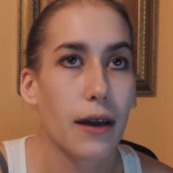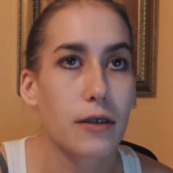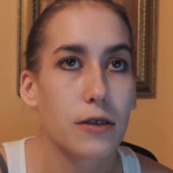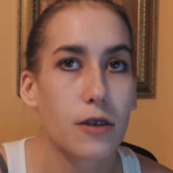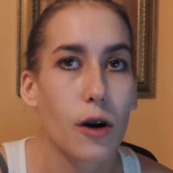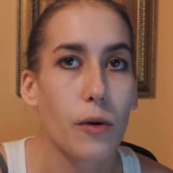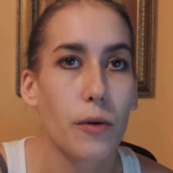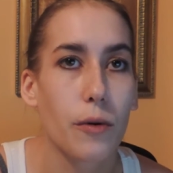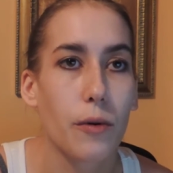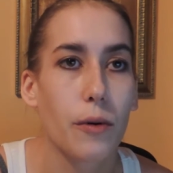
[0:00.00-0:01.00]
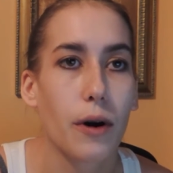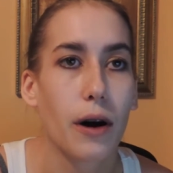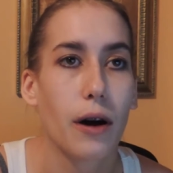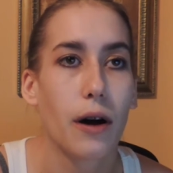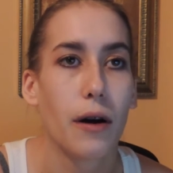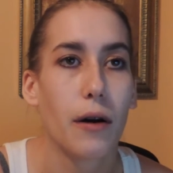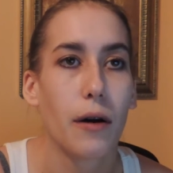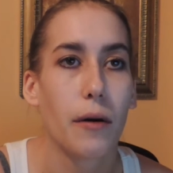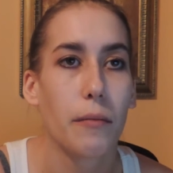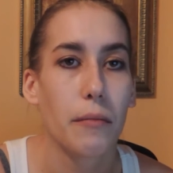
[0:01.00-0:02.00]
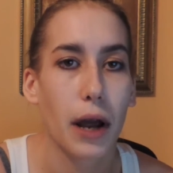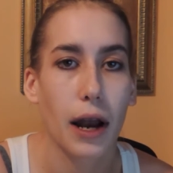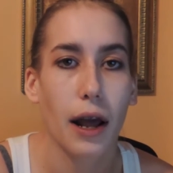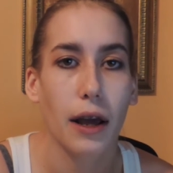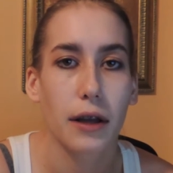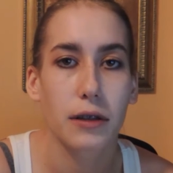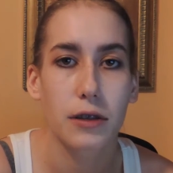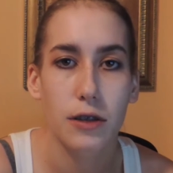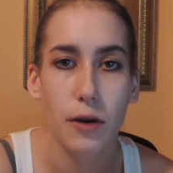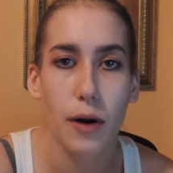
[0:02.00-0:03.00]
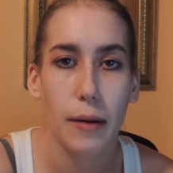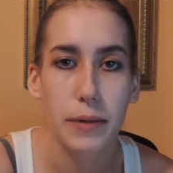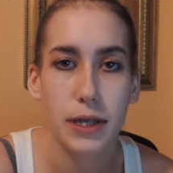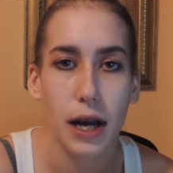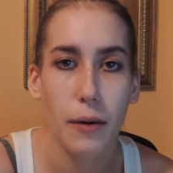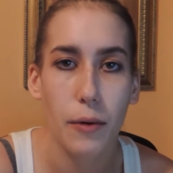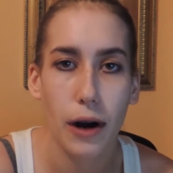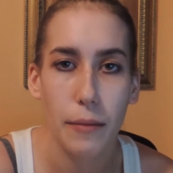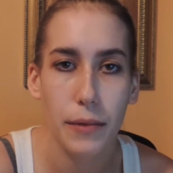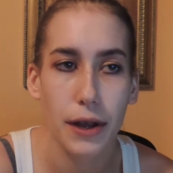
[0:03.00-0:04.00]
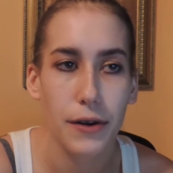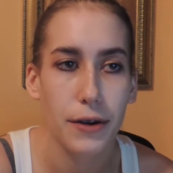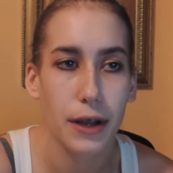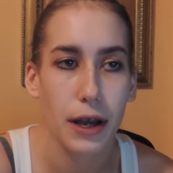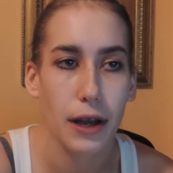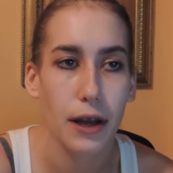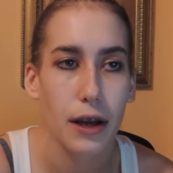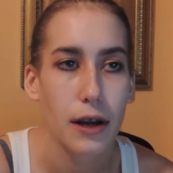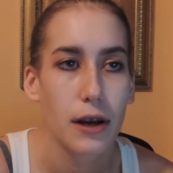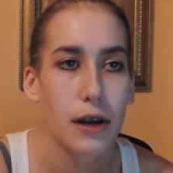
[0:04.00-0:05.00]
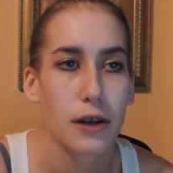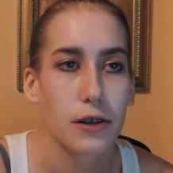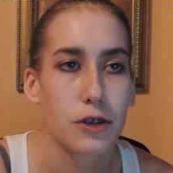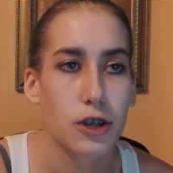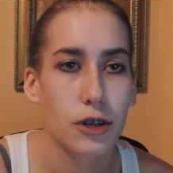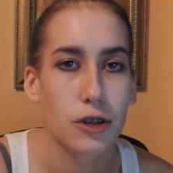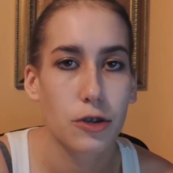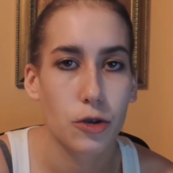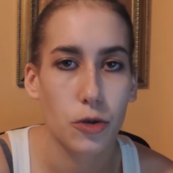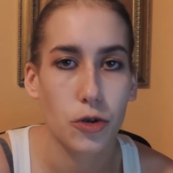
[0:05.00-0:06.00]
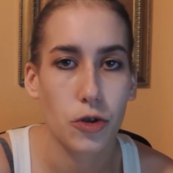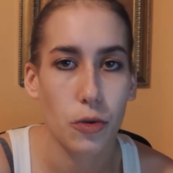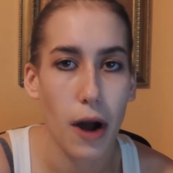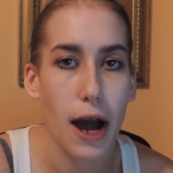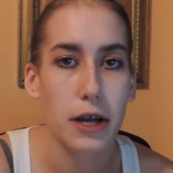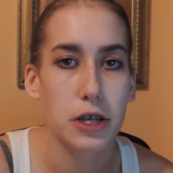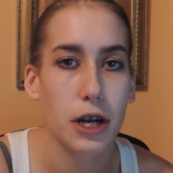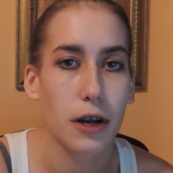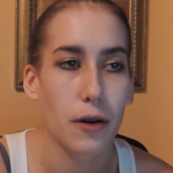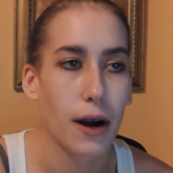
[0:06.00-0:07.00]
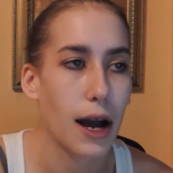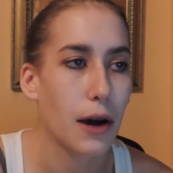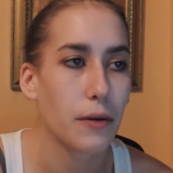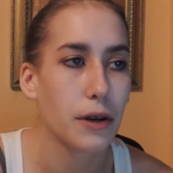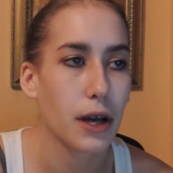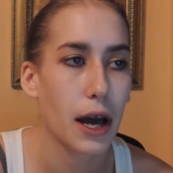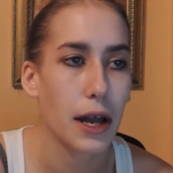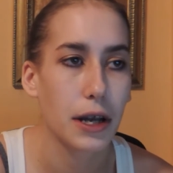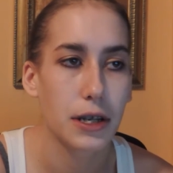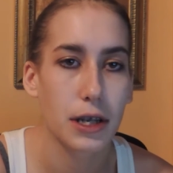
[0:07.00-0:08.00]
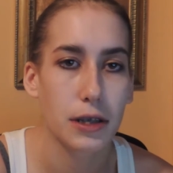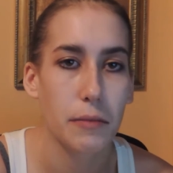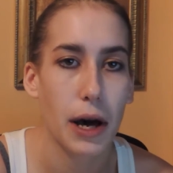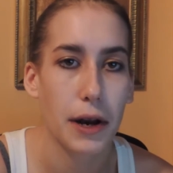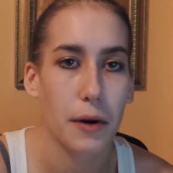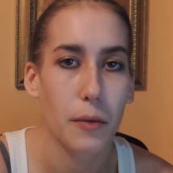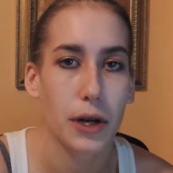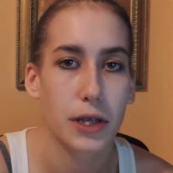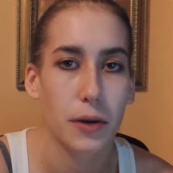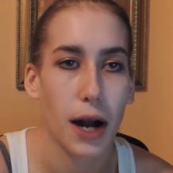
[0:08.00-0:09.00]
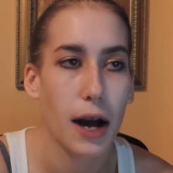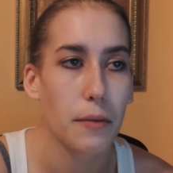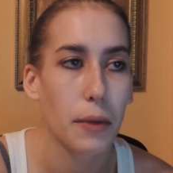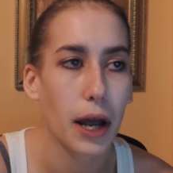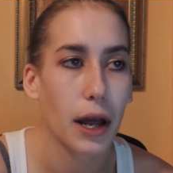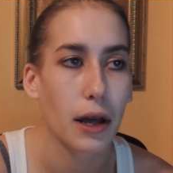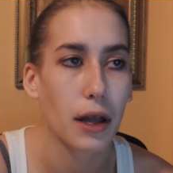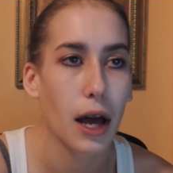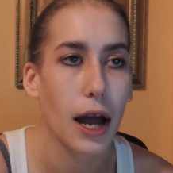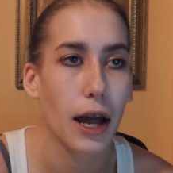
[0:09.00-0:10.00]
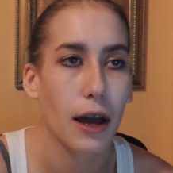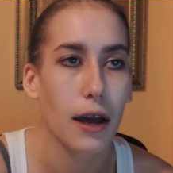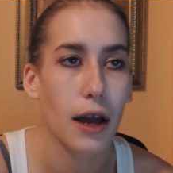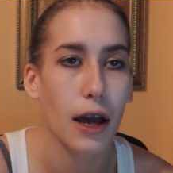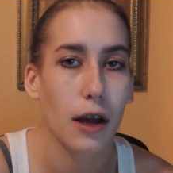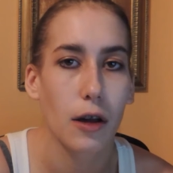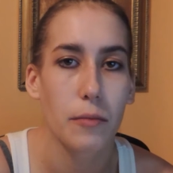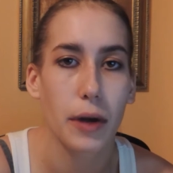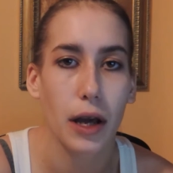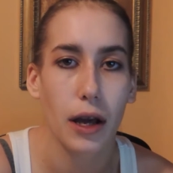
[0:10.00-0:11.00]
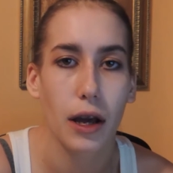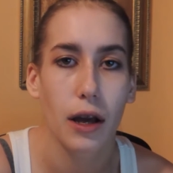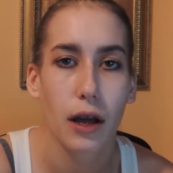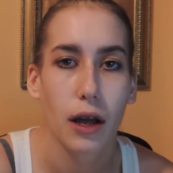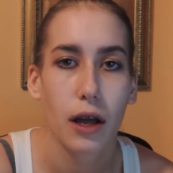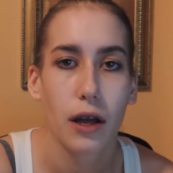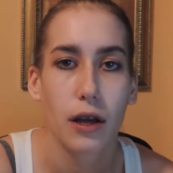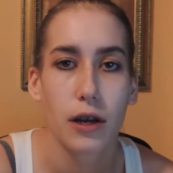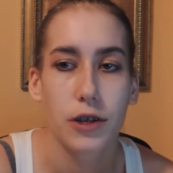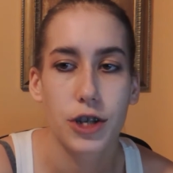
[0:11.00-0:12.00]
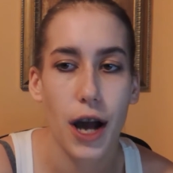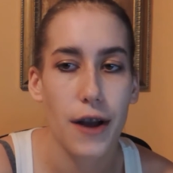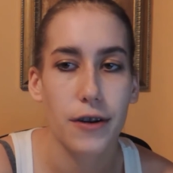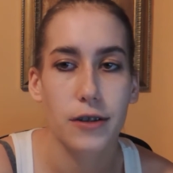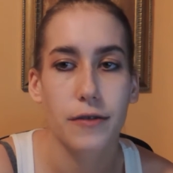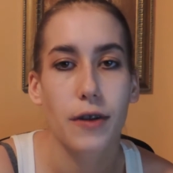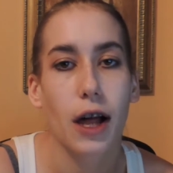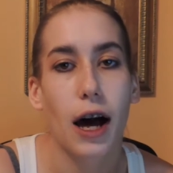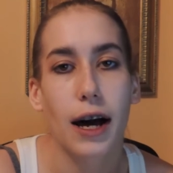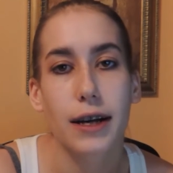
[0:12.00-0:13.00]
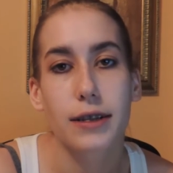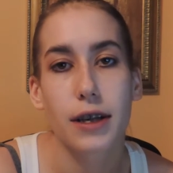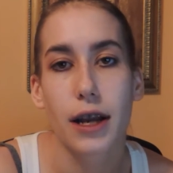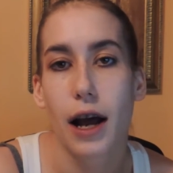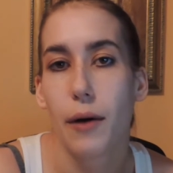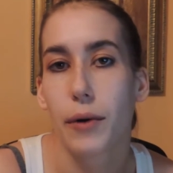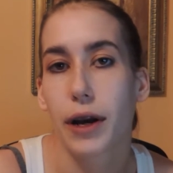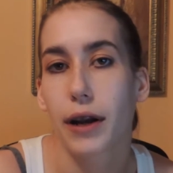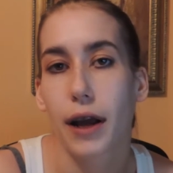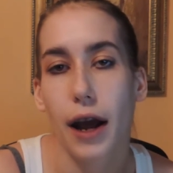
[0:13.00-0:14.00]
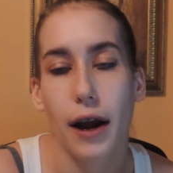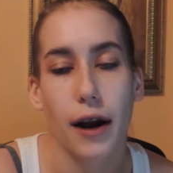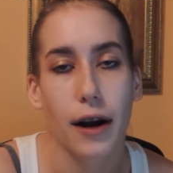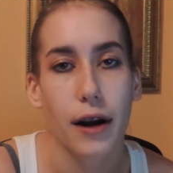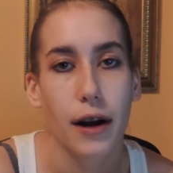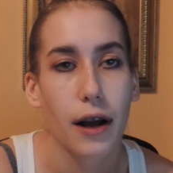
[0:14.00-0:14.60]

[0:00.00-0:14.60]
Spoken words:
so manic and so upset where I'm literally just thrashing around and it doesn't matter what's around me. It could be shatters of glass and I wouldn't care.